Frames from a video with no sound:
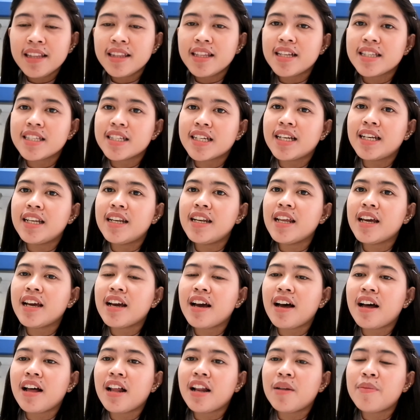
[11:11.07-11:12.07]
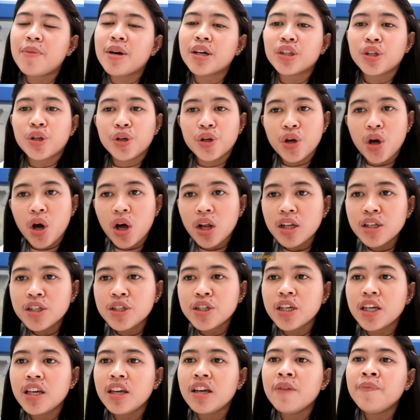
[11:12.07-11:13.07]
That's clinical
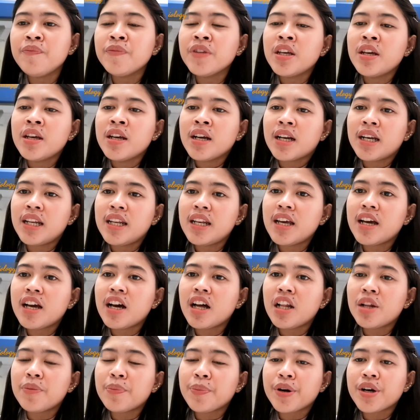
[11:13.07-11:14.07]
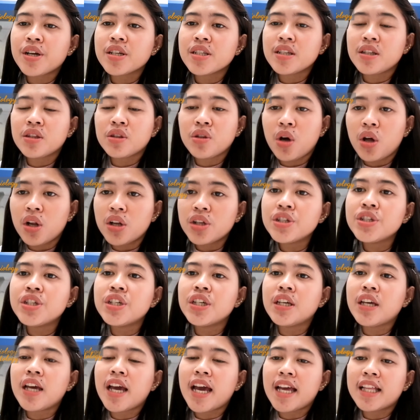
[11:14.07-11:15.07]
bacteriology, clinical
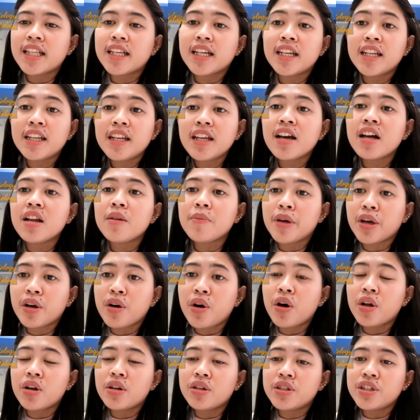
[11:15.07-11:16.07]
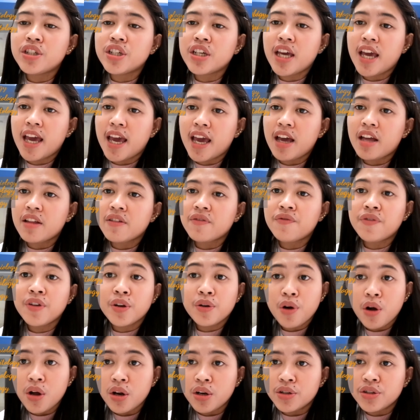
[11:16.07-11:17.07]
parasitology, and clinical mycology and
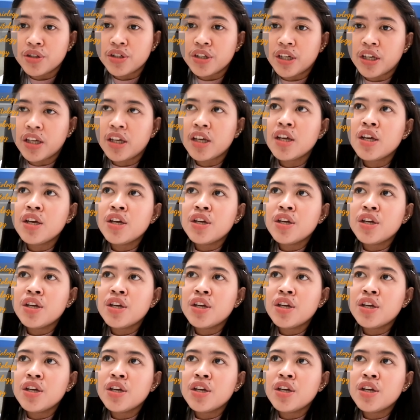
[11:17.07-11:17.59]
virology.